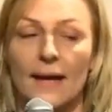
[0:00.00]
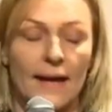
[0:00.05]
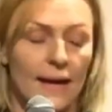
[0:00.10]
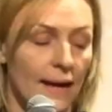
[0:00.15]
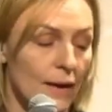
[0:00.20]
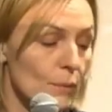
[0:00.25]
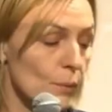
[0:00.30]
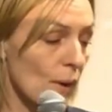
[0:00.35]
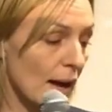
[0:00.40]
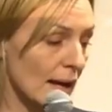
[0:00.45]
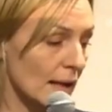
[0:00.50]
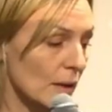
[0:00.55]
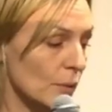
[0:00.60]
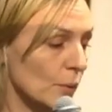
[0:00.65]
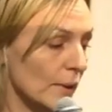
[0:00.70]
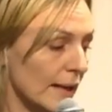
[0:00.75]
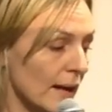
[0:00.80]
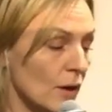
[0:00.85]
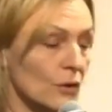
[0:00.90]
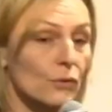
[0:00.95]
while
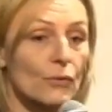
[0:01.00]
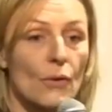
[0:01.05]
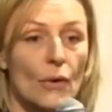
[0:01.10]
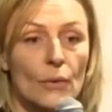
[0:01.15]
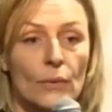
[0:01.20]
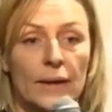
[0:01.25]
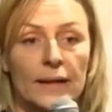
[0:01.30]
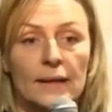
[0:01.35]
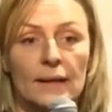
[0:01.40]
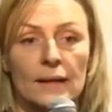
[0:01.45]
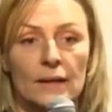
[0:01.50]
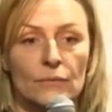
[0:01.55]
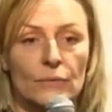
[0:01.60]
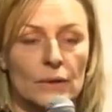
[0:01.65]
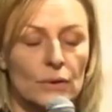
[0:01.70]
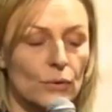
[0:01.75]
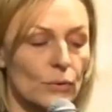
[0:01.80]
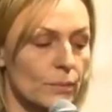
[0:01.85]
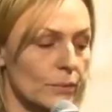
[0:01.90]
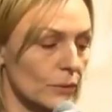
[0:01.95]
we are growing in
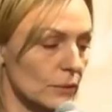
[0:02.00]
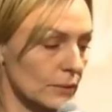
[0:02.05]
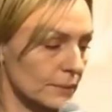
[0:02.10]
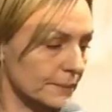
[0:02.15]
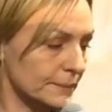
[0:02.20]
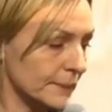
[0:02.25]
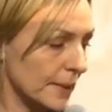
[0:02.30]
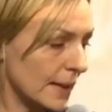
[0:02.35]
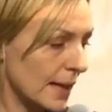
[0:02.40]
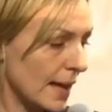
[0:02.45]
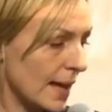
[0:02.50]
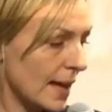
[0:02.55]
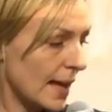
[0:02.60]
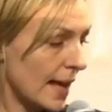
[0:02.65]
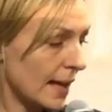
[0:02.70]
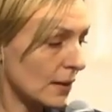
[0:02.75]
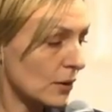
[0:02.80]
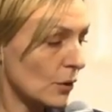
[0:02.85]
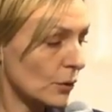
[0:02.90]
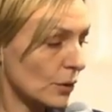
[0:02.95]
renewable
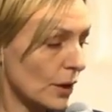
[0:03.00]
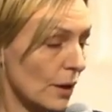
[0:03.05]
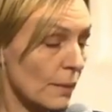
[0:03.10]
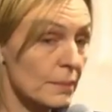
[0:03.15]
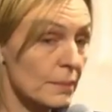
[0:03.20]
and low carbon